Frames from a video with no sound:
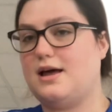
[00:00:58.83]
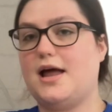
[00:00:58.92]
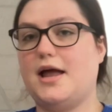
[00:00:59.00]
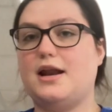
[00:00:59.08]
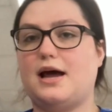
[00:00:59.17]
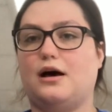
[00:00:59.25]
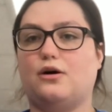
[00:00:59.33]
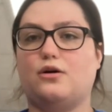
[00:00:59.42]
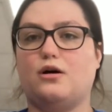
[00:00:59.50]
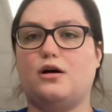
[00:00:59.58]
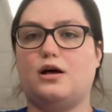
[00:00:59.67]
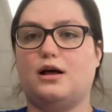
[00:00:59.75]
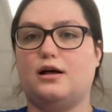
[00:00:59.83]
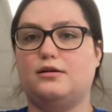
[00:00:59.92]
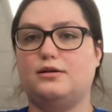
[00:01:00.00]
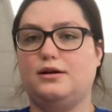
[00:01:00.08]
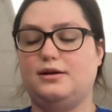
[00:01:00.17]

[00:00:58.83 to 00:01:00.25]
an alcohol